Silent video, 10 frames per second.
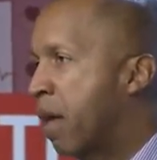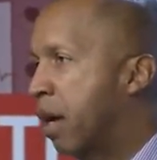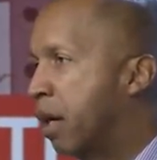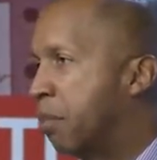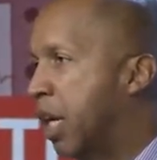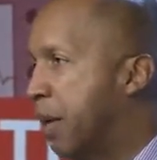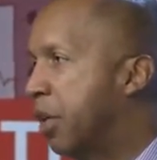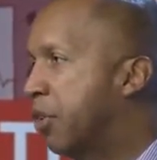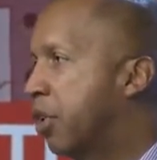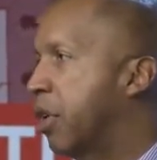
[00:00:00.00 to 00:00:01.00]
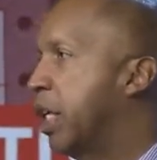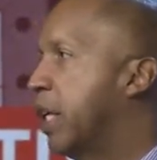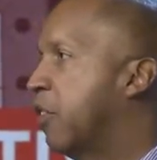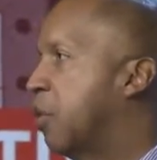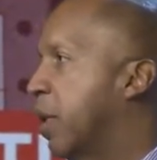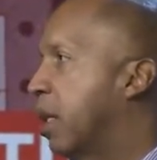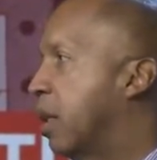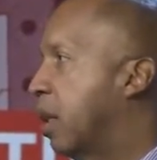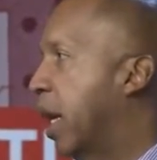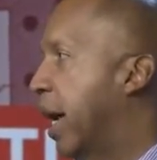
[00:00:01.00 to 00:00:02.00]
But I'm an attorney, and I've spent
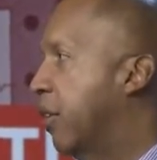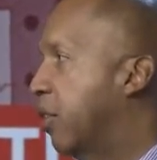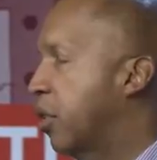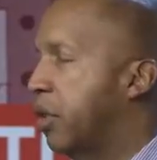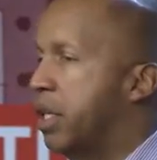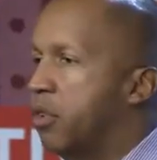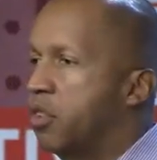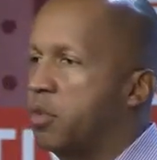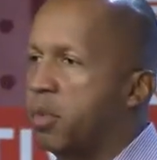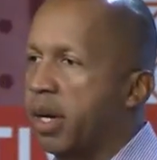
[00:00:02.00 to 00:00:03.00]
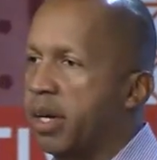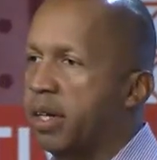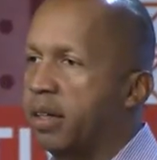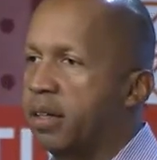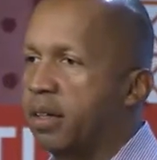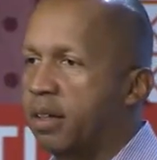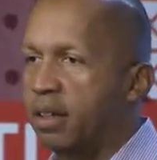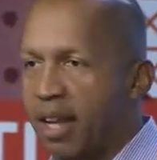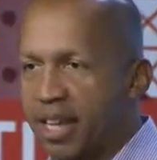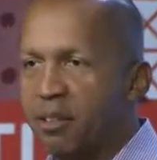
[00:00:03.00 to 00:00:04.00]
the last 30 years of my
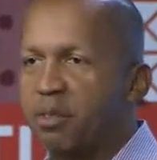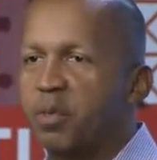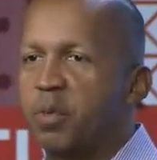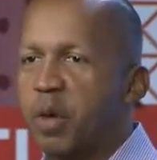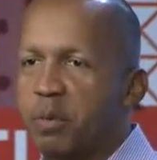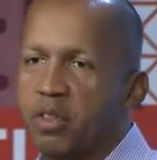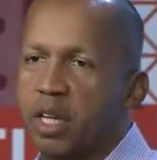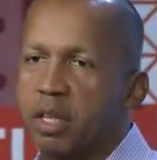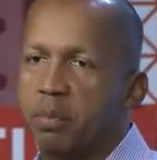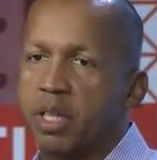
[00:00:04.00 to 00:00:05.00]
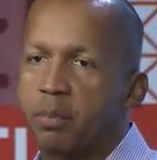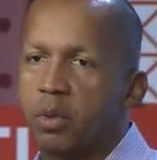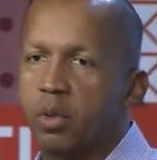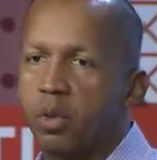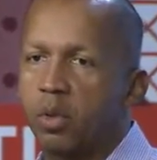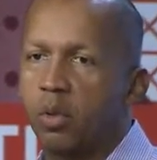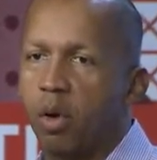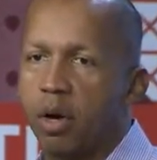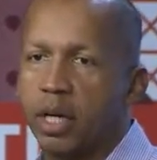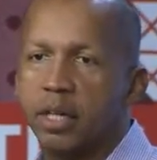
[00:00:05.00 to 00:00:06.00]
life representing people who
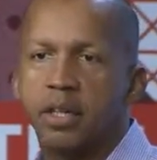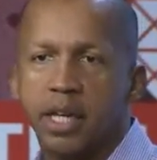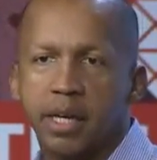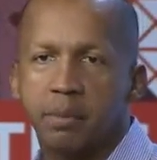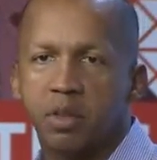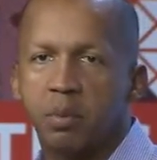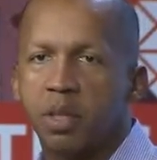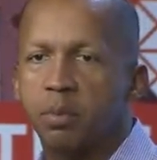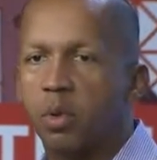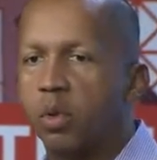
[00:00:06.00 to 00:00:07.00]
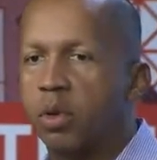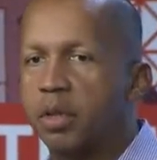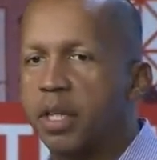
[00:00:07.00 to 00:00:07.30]
are condemned, people who are on